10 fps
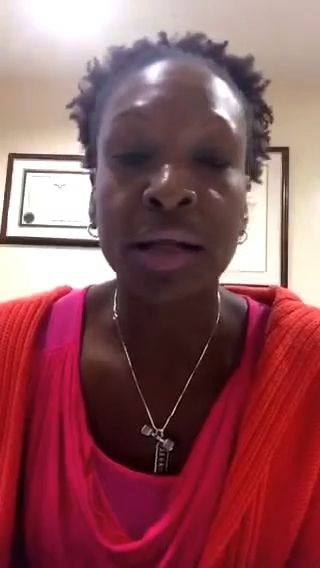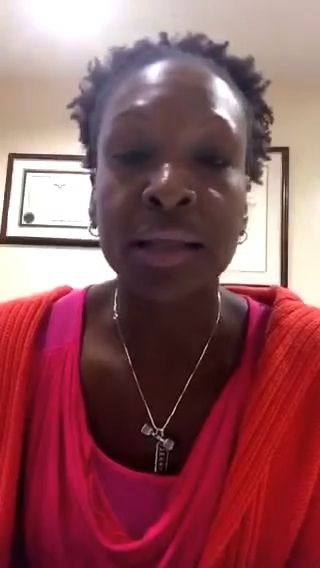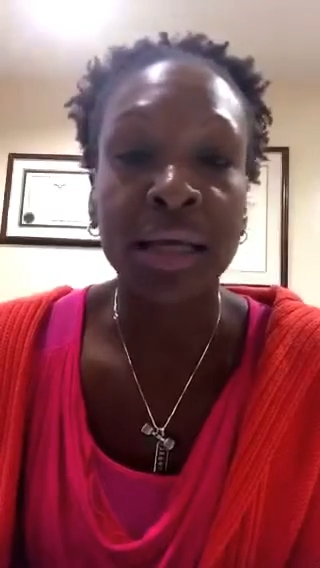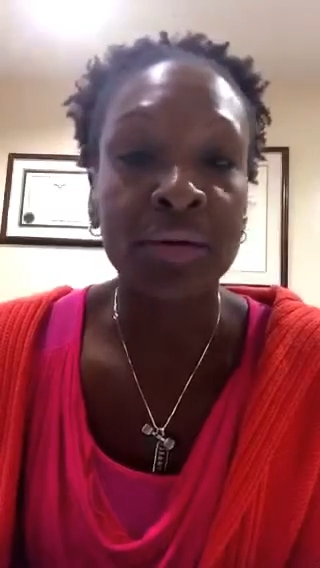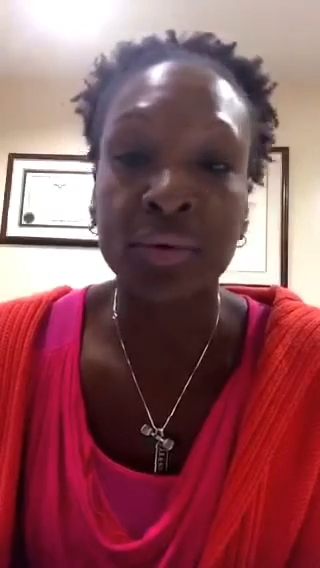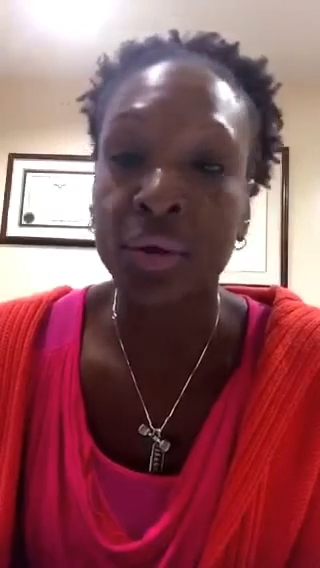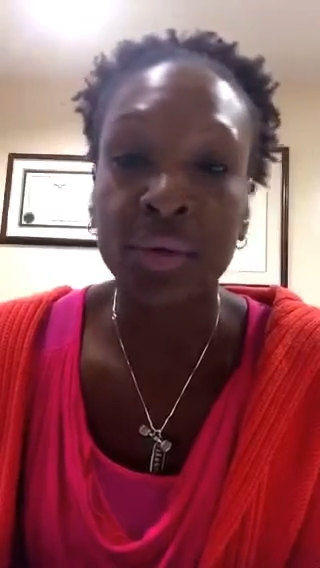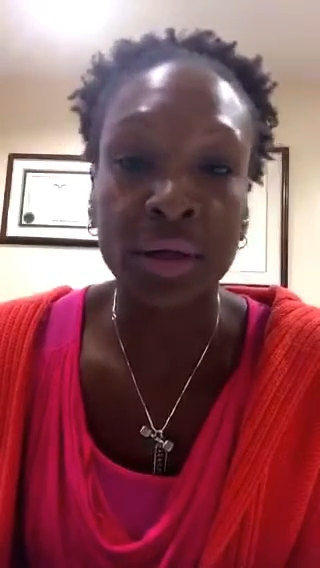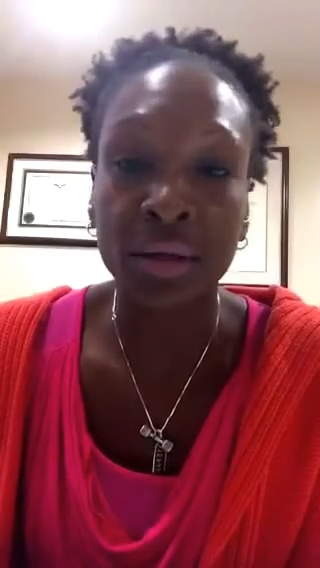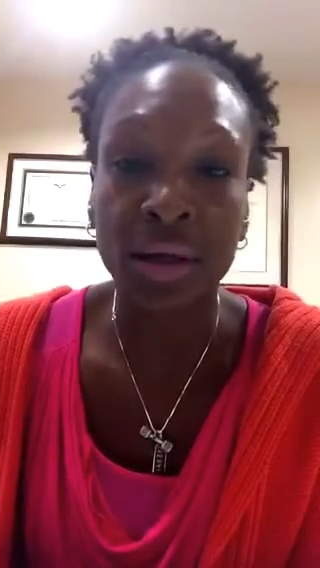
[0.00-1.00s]
that you don't
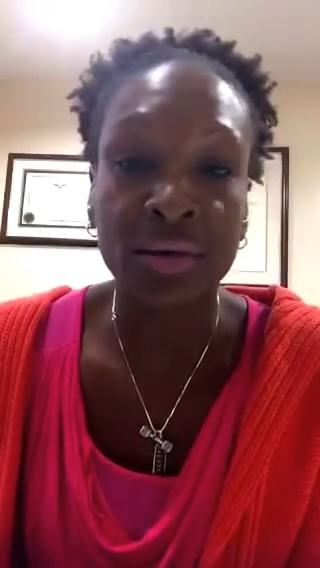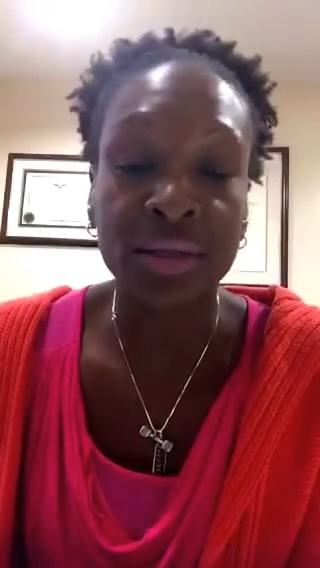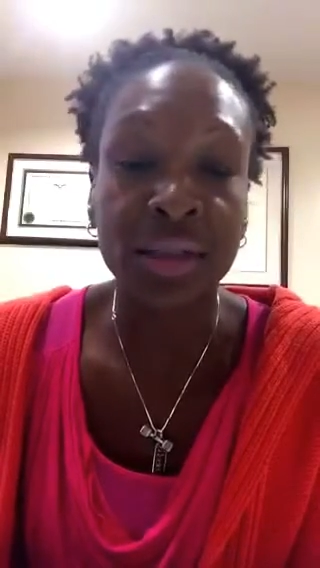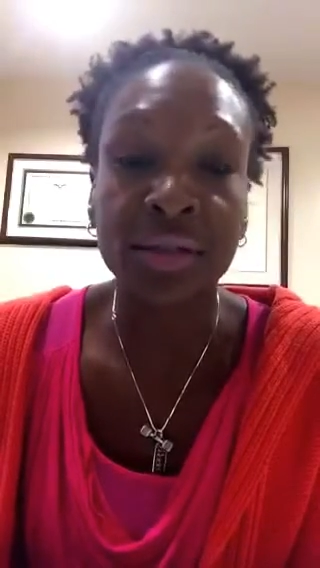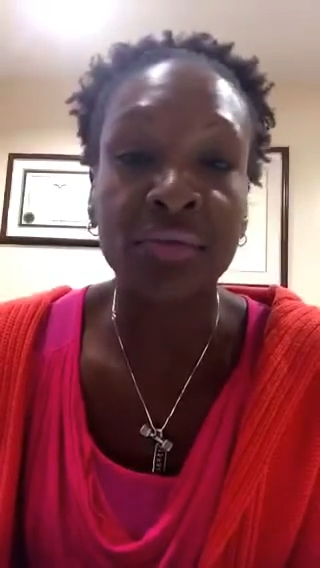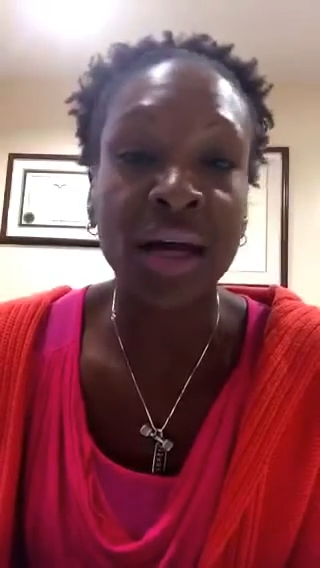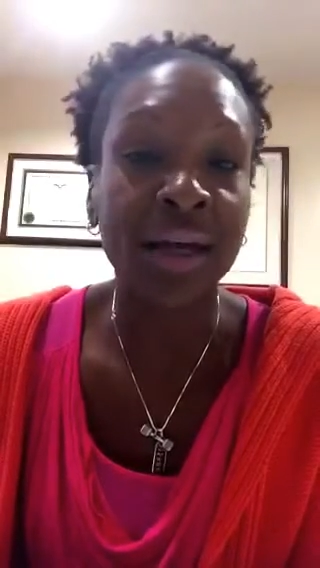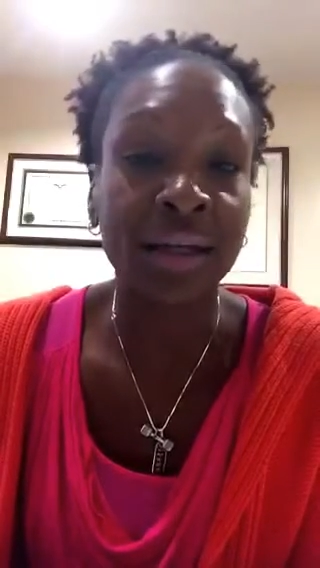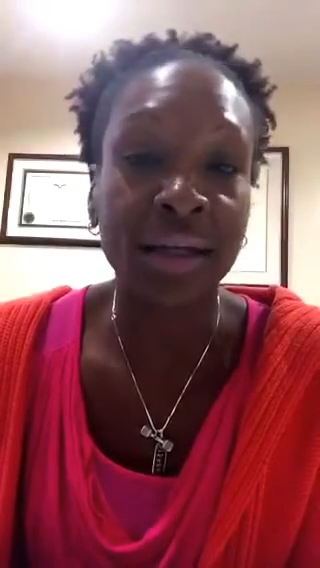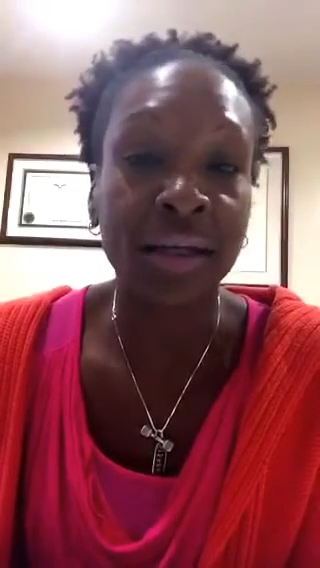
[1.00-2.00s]
get lulled into
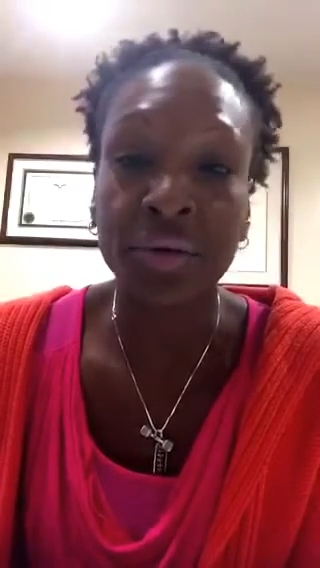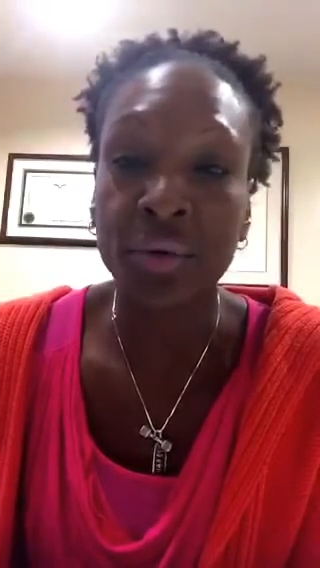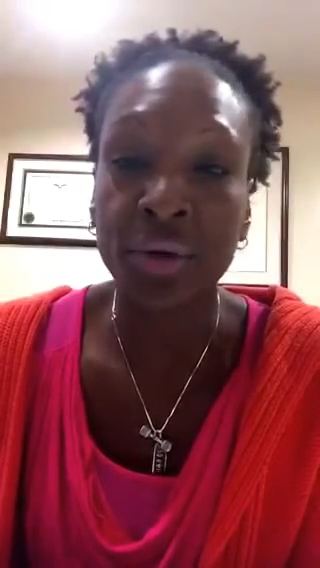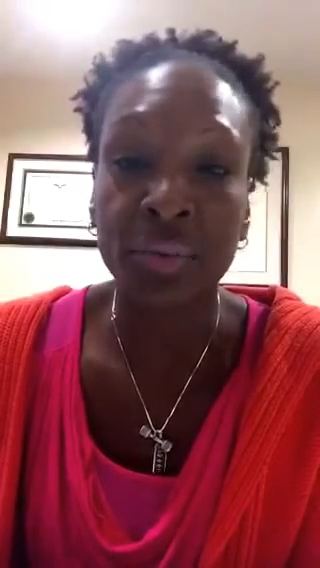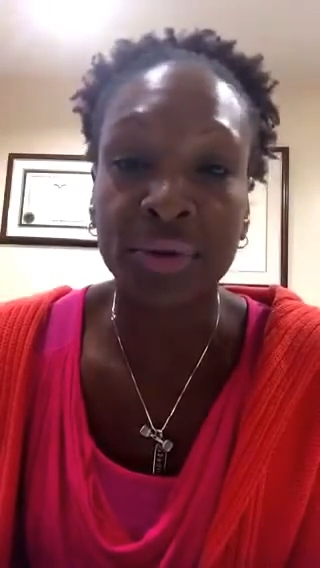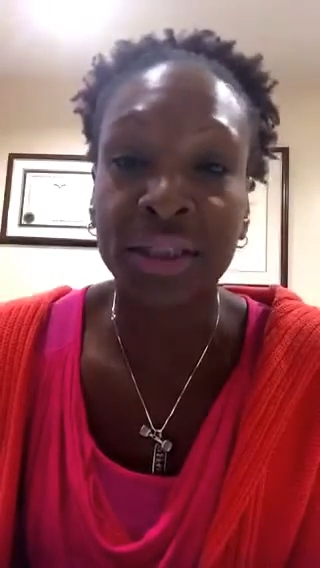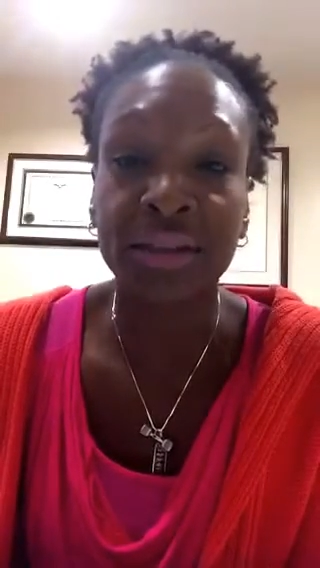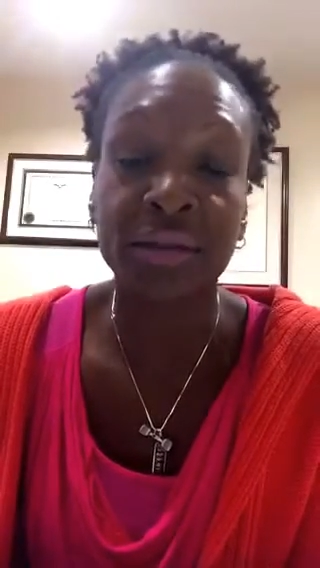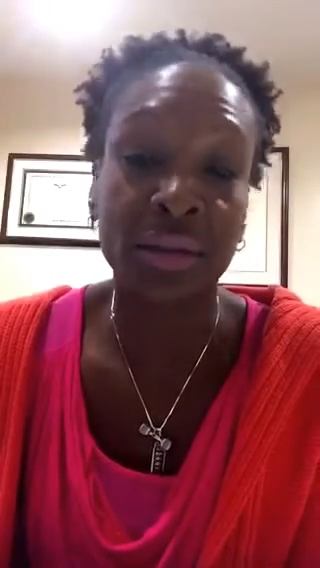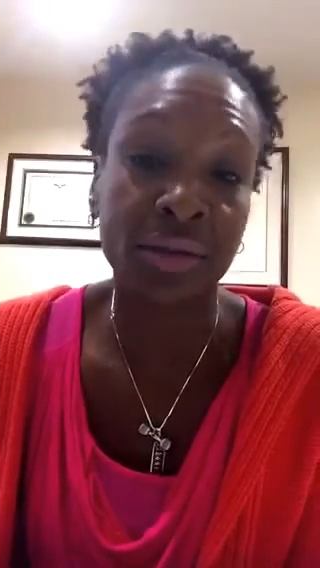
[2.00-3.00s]
violating an order of
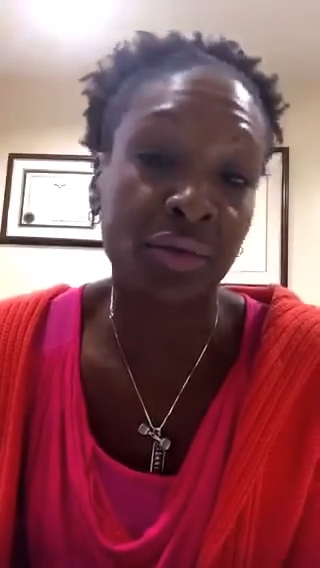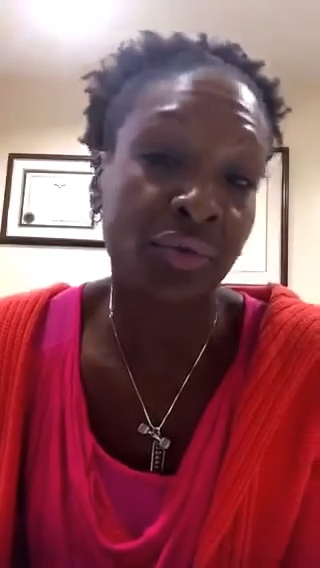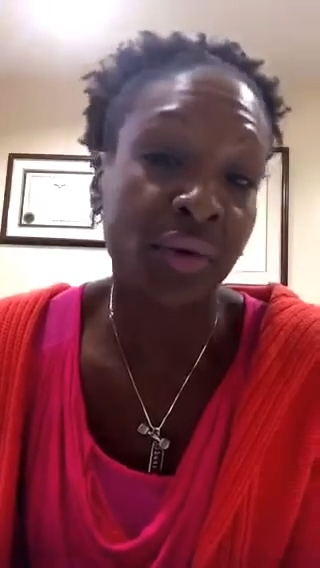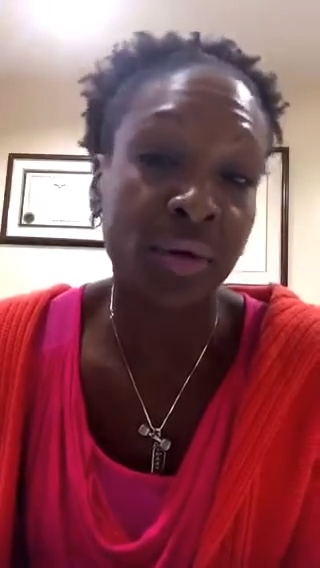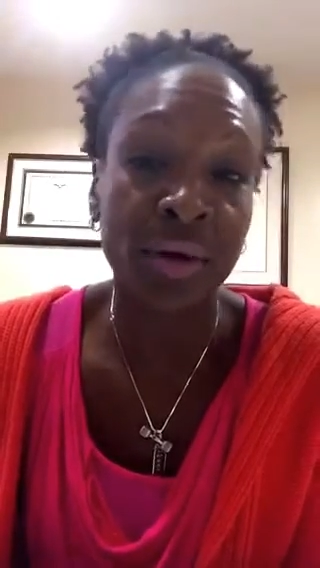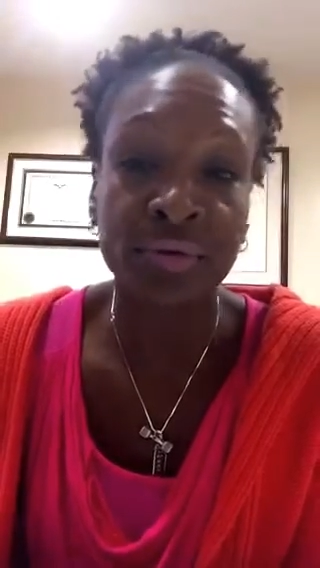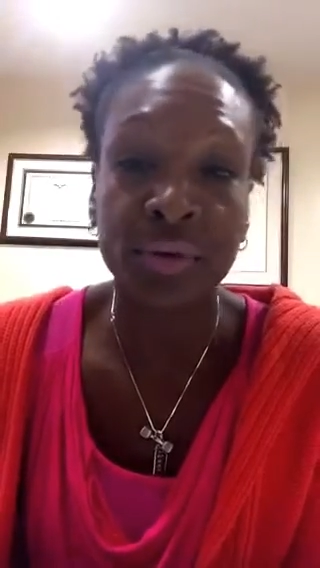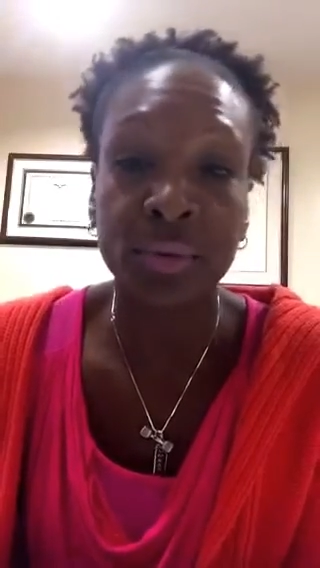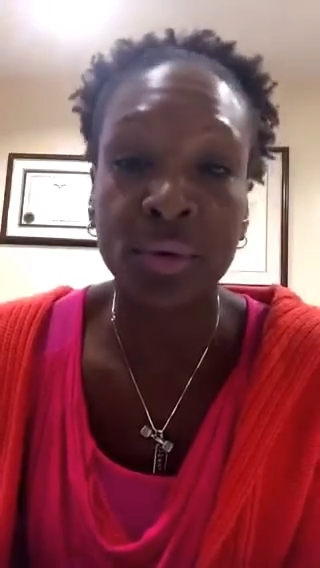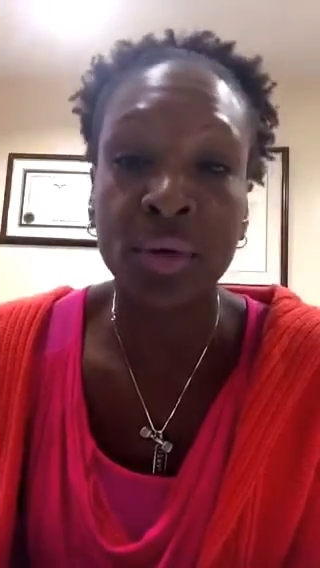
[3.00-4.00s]
protection because you felt
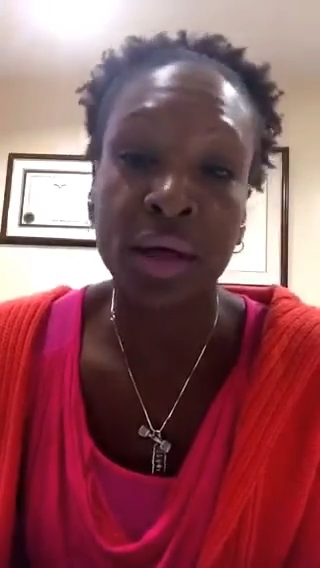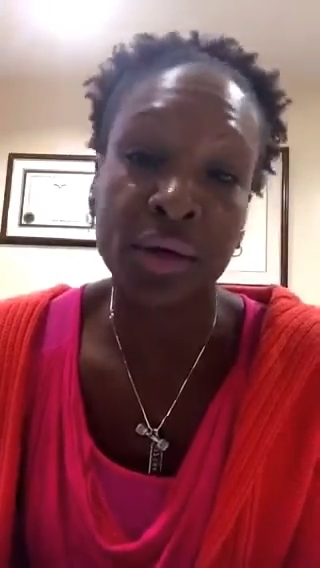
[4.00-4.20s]
comfortable